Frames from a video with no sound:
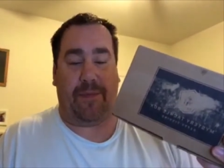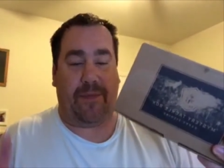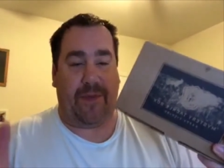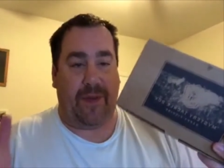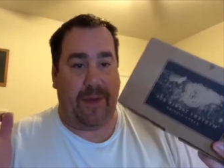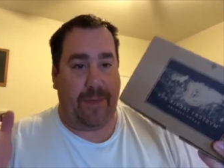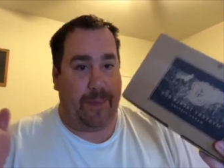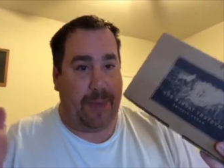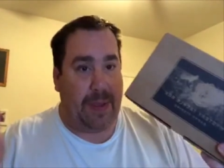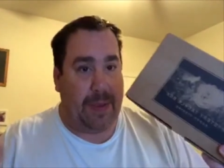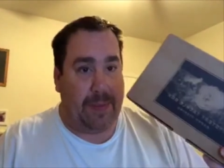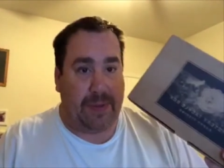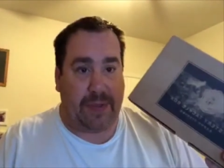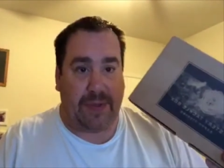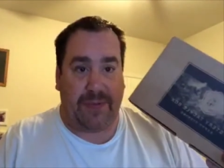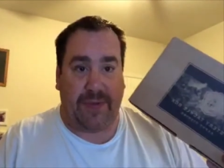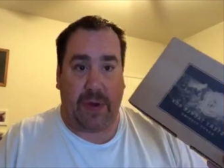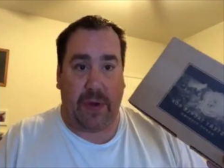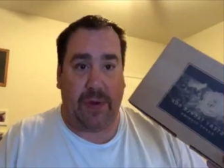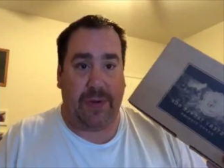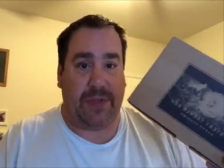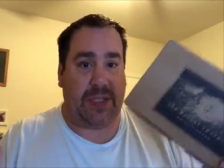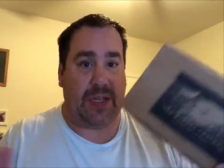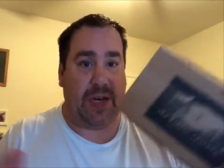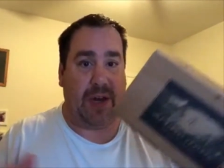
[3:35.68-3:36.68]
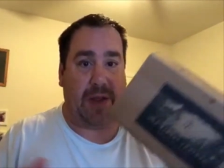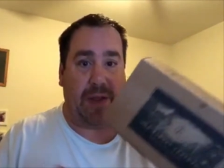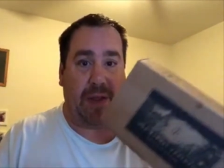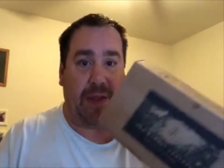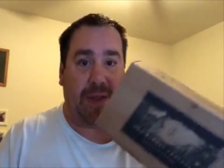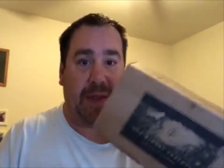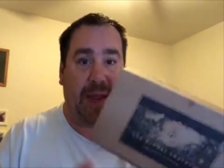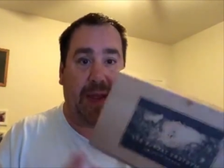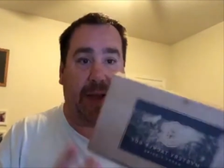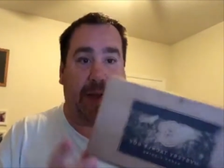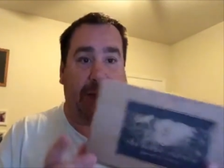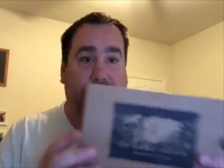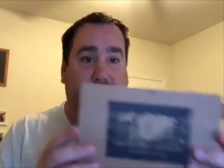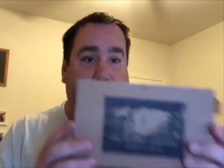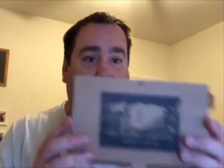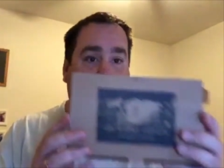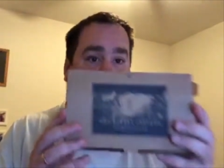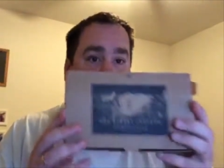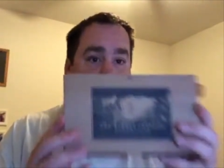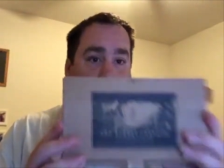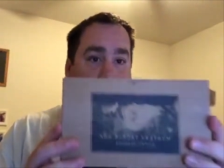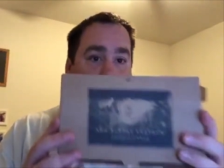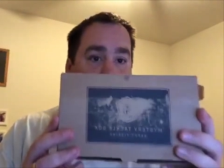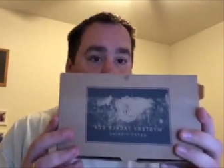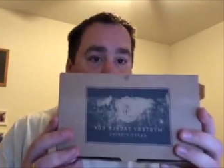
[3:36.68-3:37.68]
from people's votes and other things,
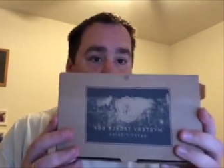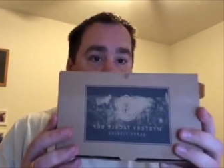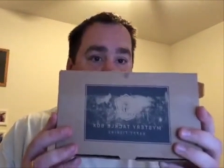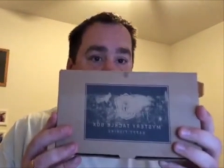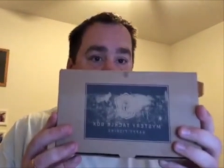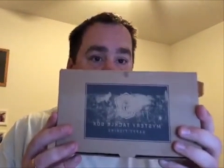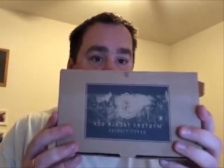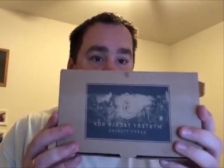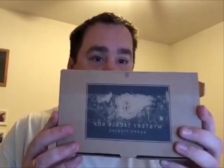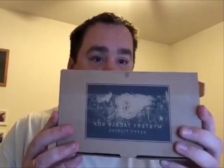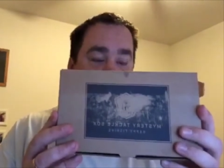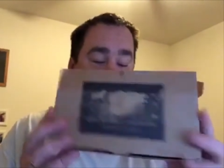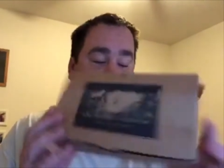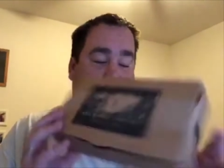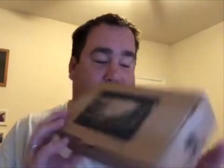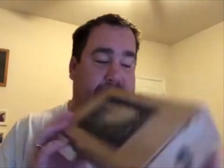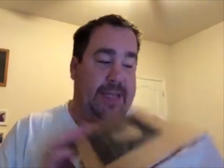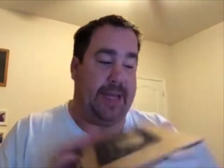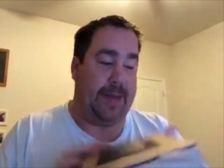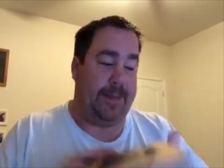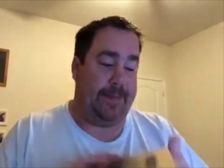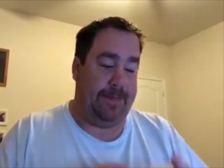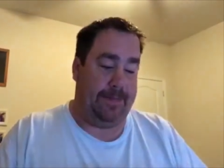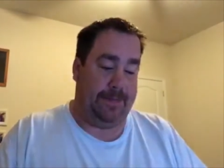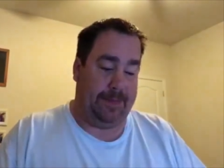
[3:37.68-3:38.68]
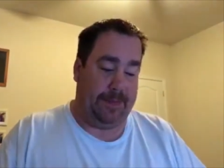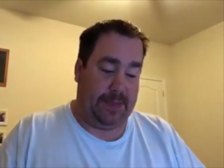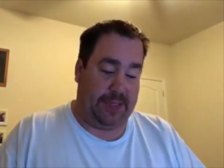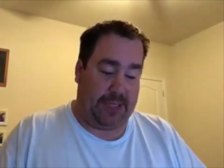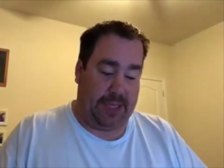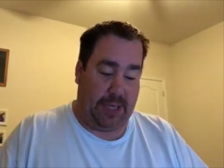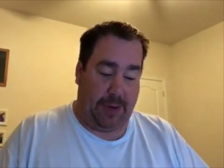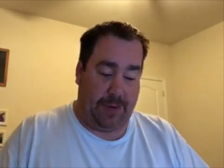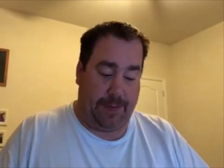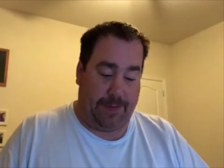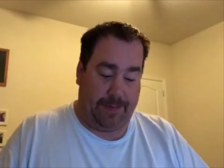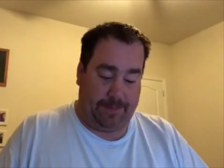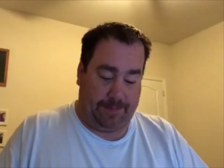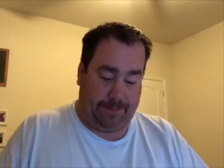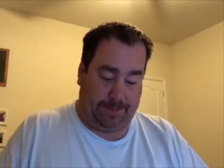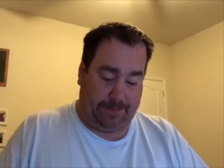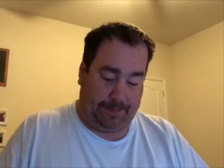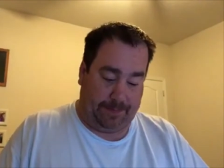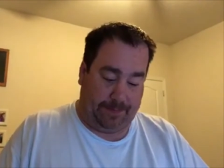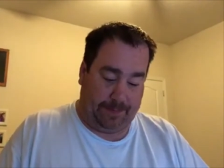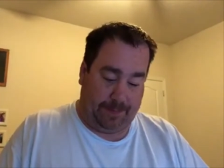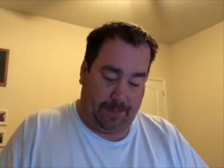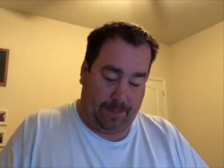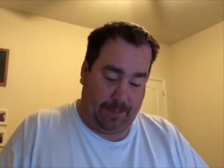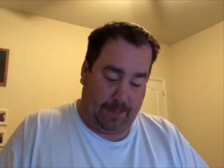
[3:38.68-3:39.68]
this is it. So,
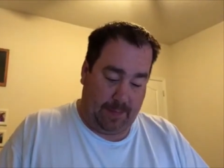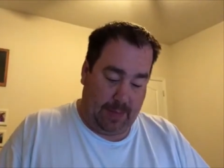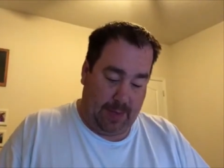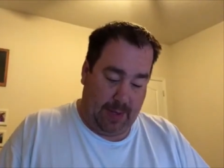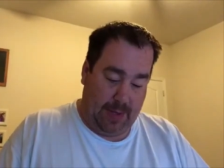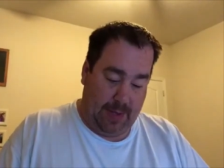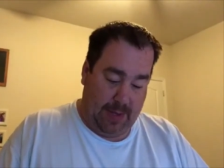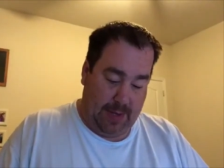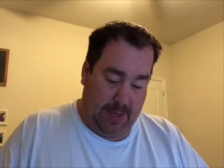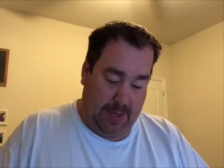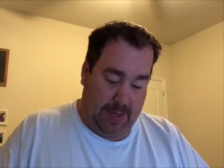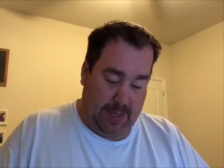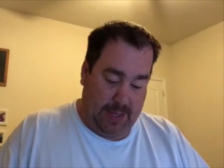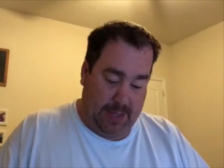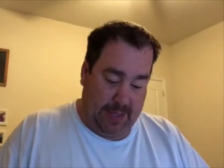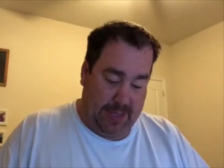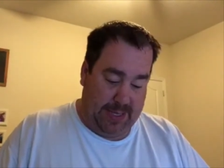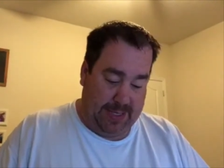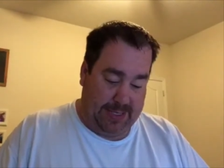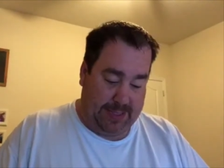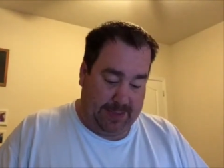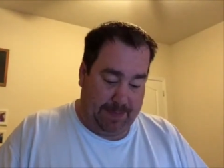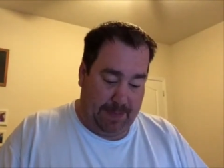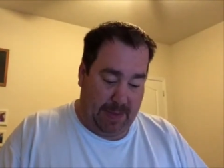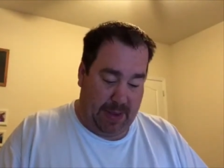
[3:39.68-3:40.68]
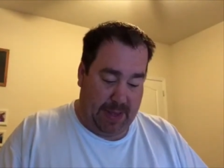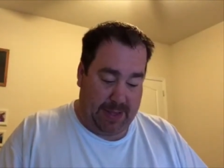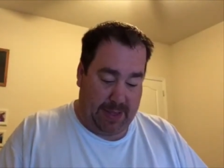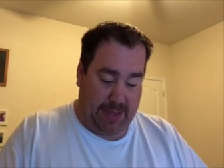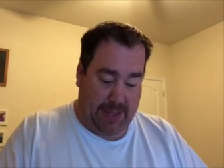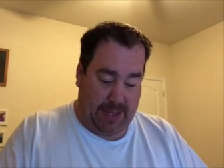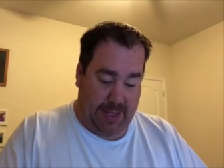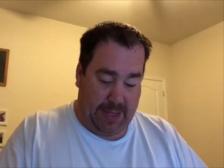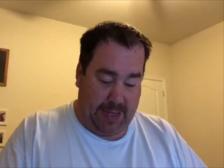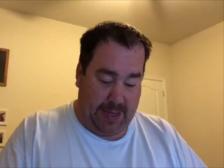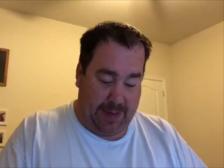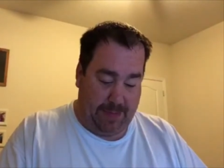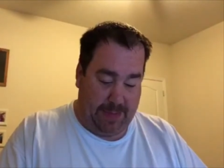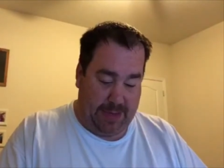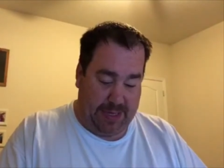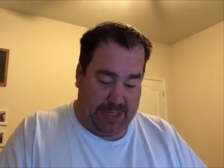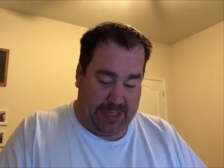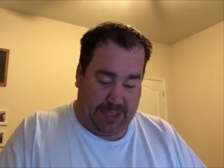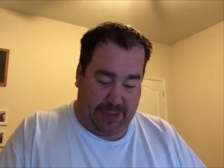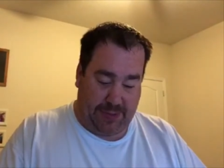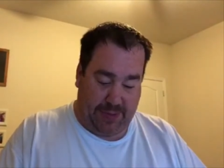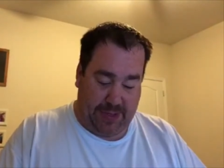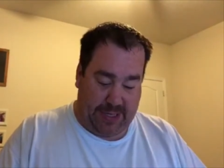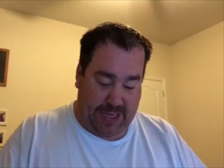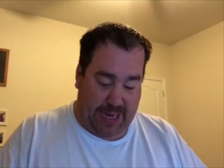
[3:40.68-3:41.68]
this month in
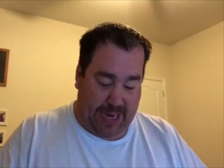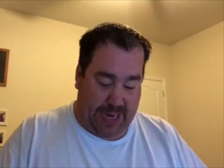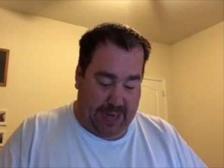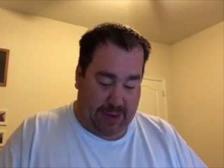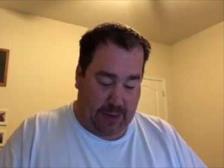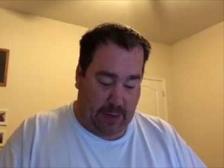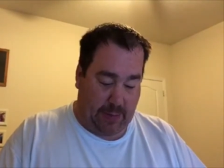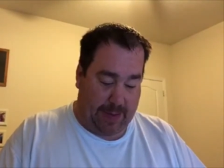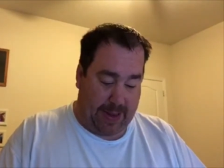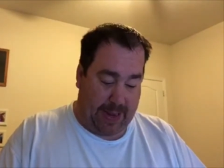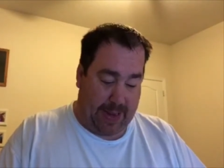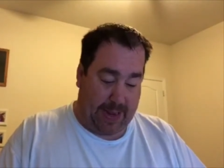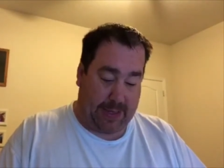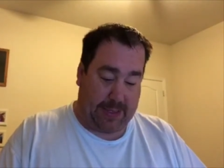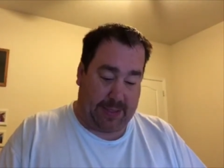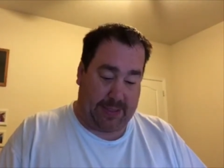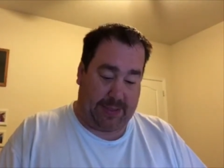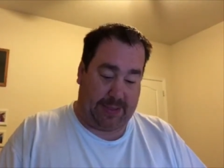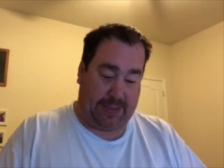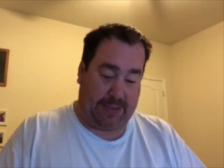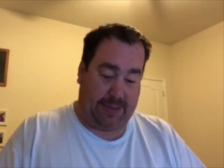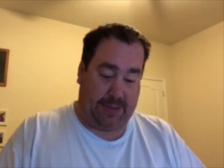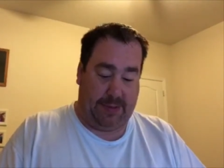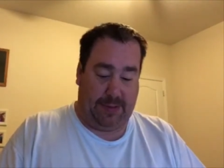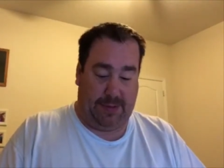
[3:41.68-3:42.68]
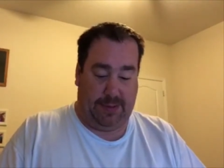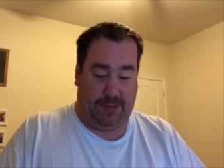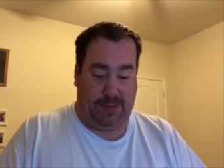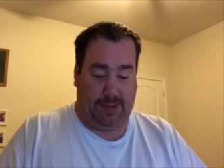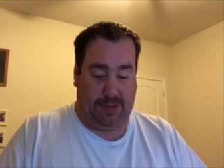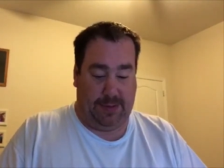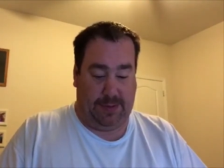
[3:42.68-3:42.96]
Mystery Tackle Box,